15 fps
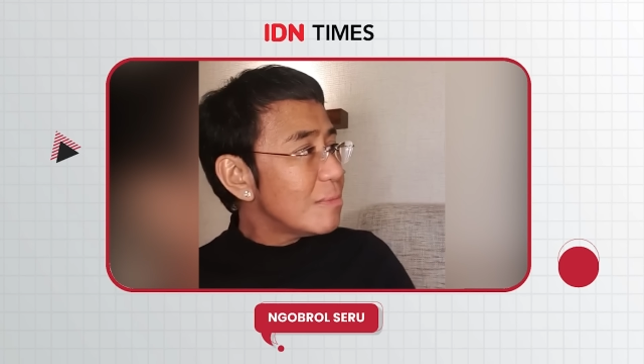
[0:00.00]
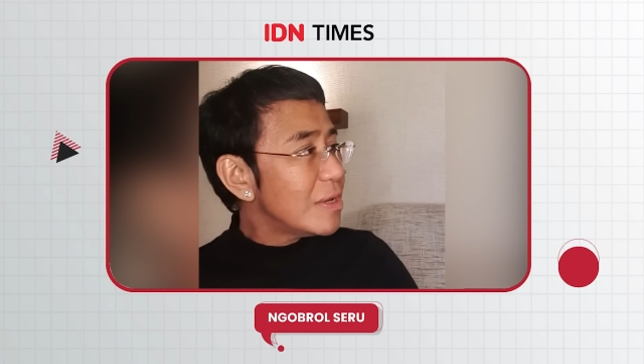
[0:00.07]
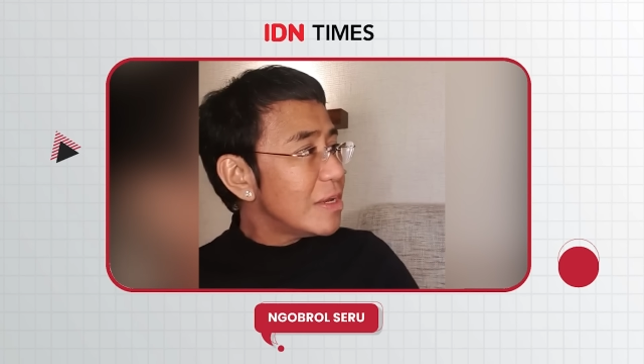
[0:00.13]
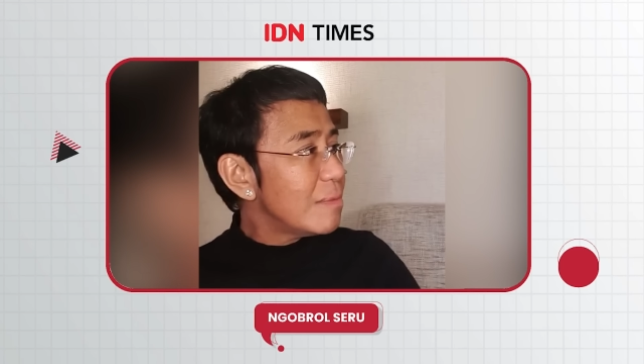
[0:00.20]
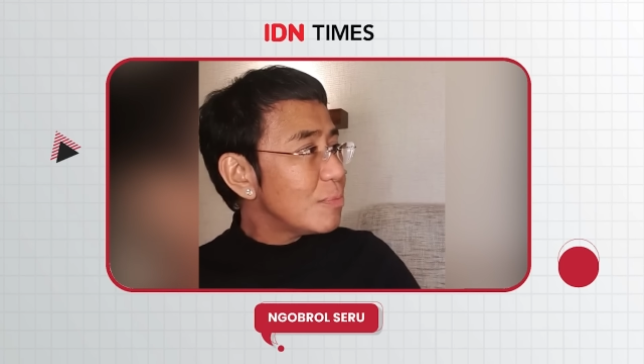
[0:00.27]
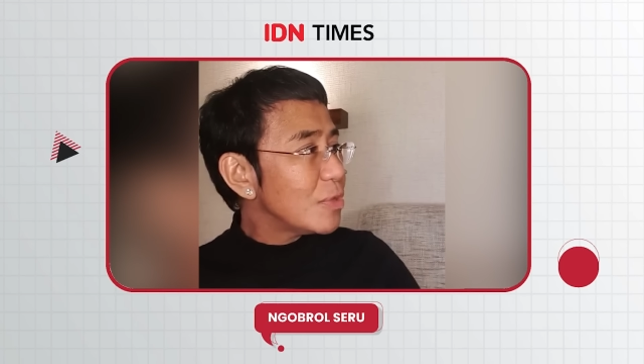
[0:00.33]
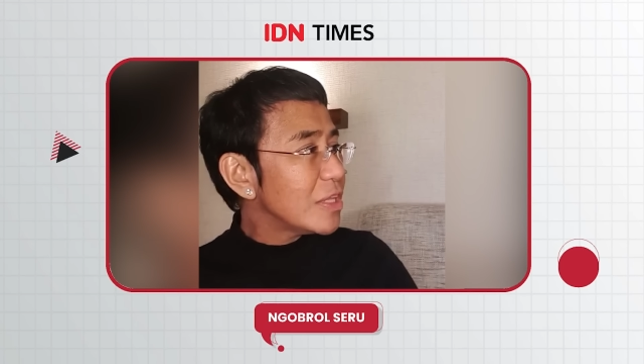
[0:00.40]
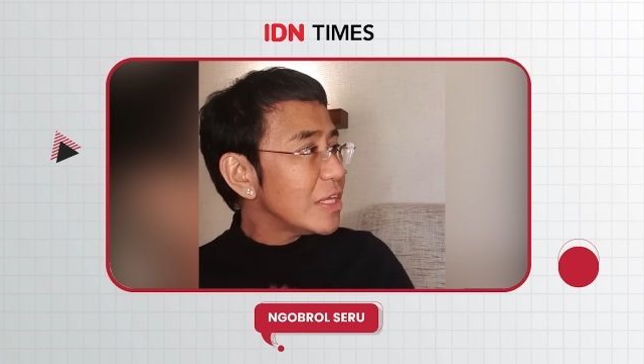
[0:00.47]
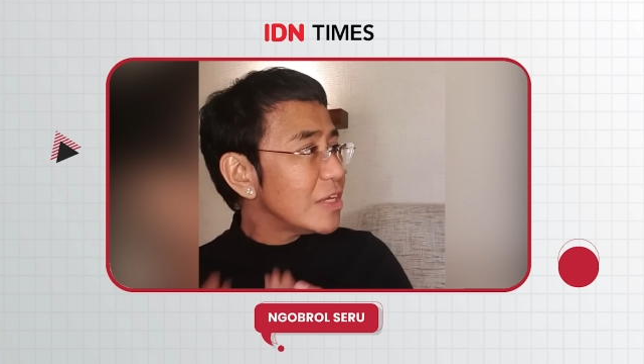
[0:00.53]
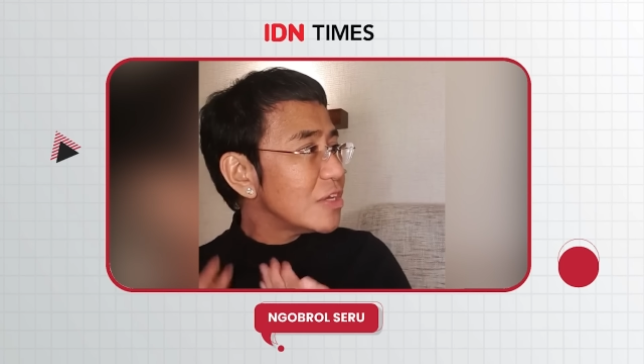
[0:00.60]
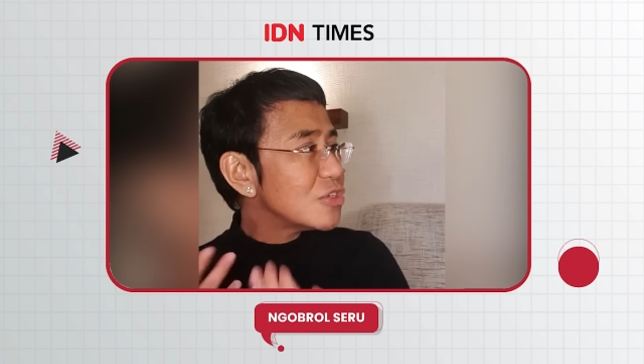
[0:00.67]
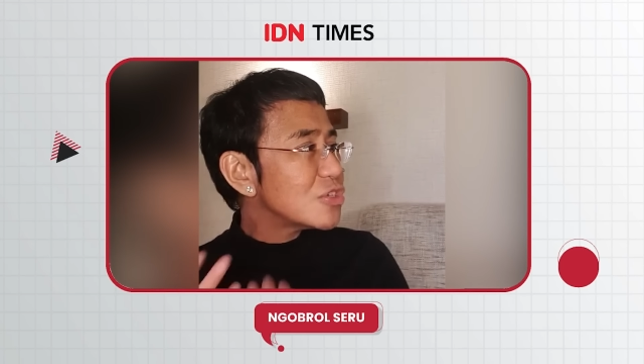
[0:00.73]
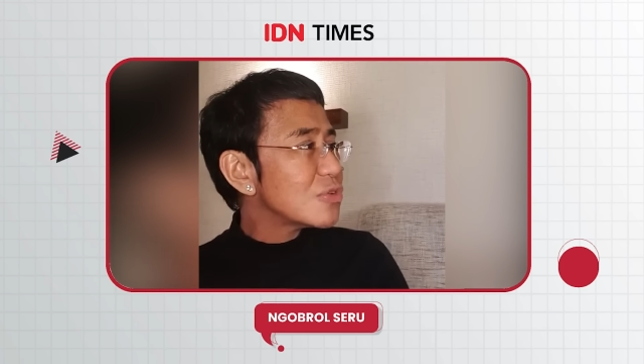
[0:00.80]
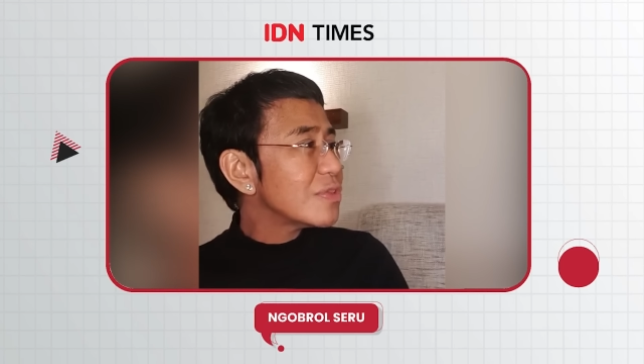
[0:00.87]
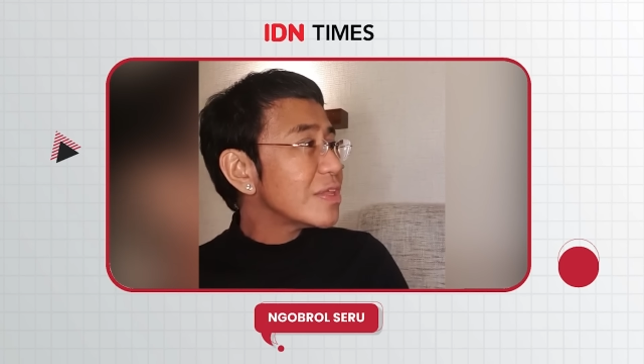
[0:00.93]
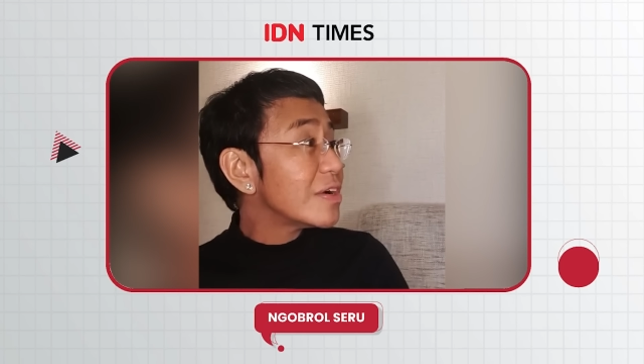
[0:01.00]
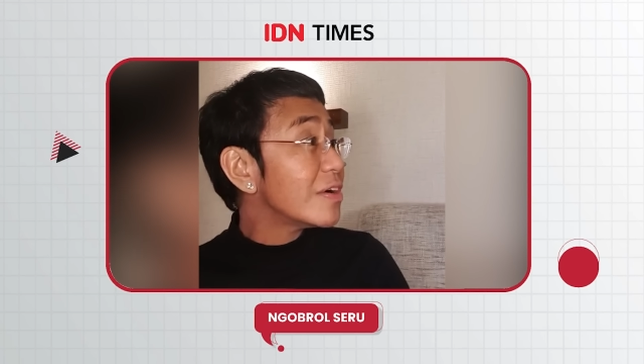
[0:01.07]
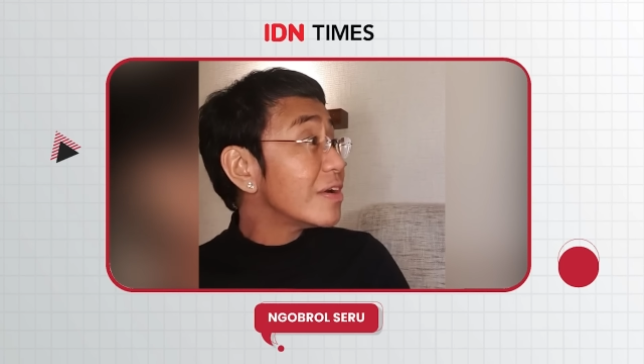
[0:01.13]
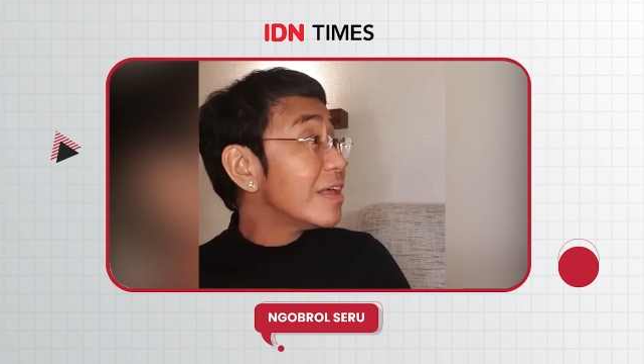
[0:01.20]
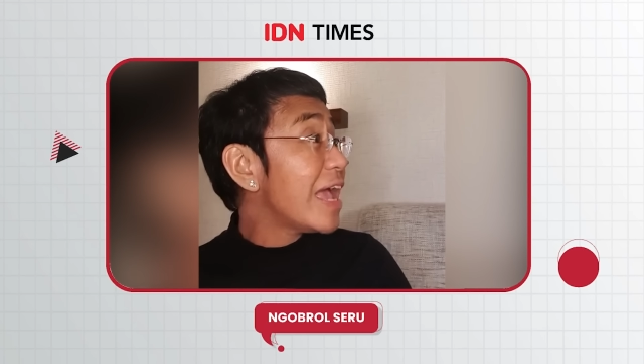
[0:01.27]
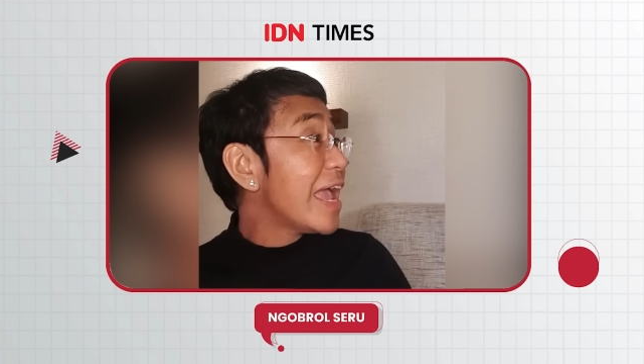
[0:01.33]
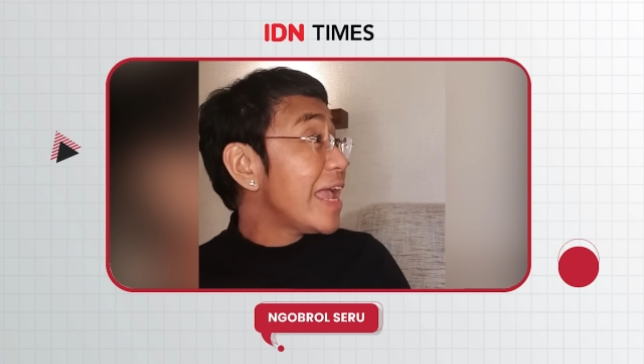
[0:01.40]
manipulated, so
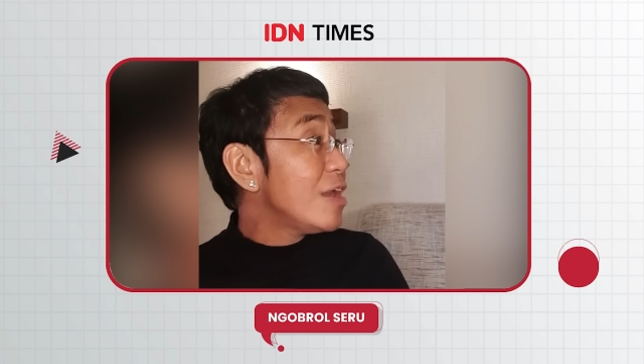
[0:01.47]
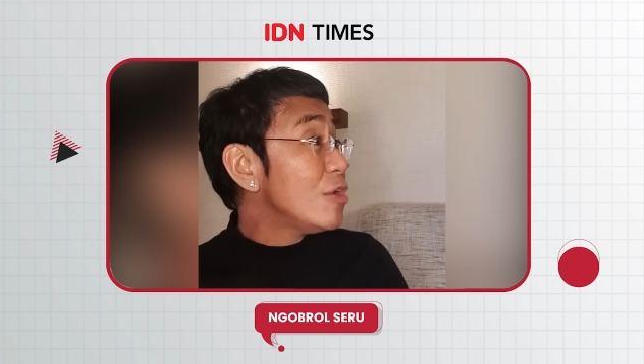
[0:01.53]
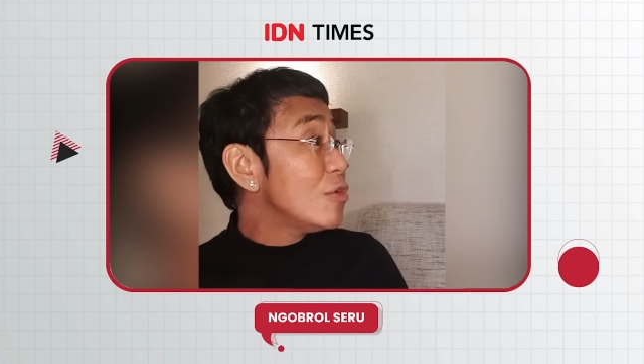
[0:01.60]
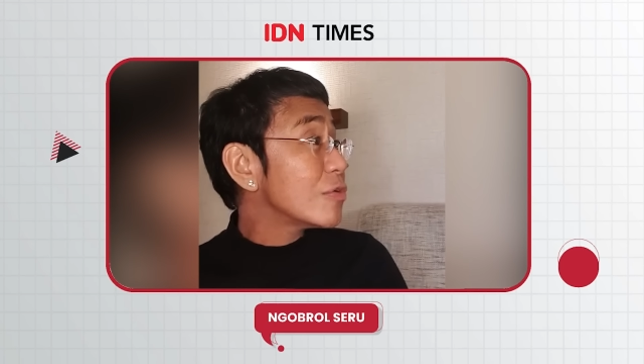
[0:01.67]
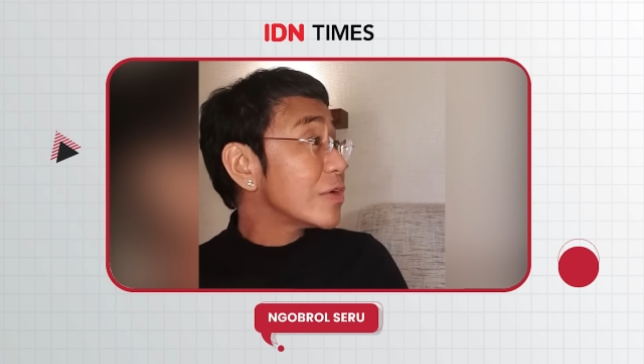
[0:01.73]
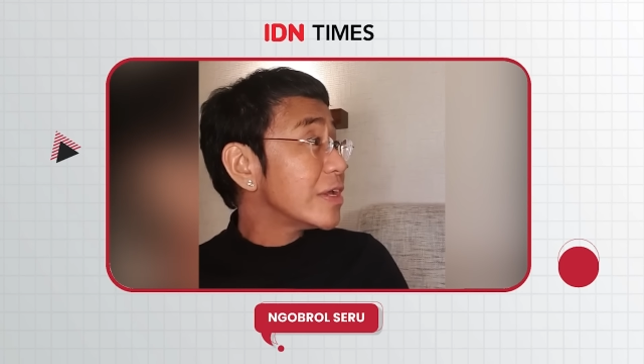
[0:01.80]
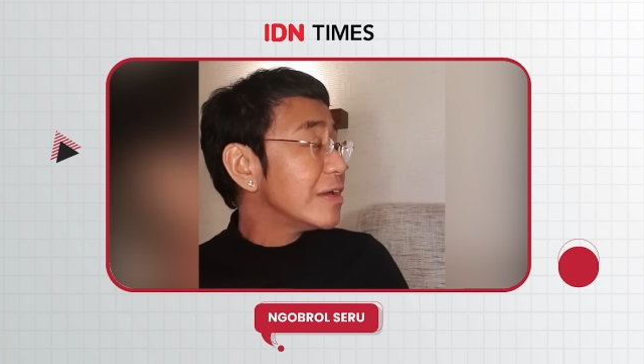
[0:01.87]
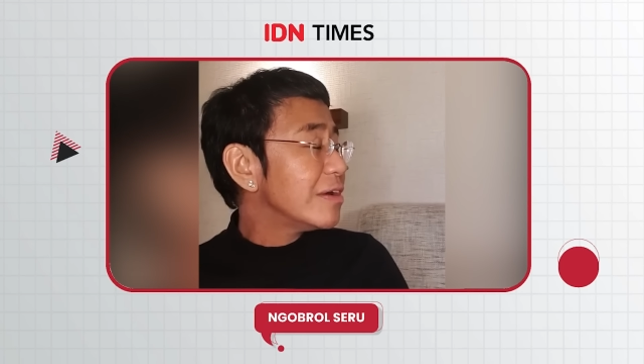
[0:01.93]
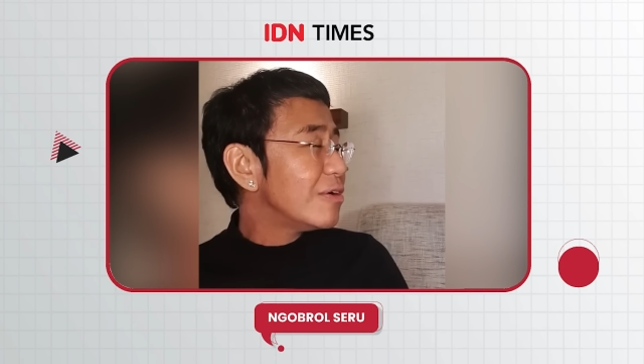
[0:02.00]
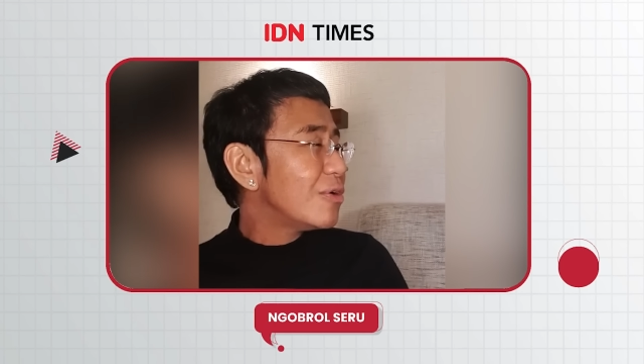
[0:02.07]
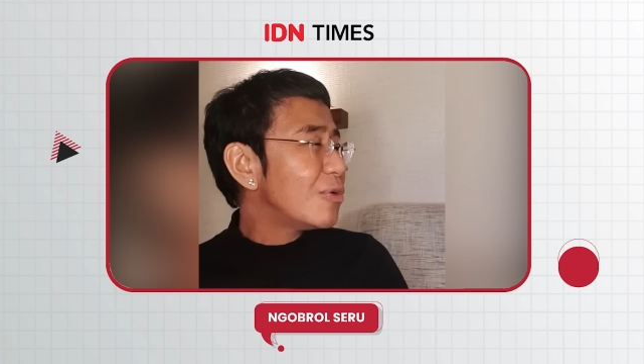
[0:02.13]
they're angry,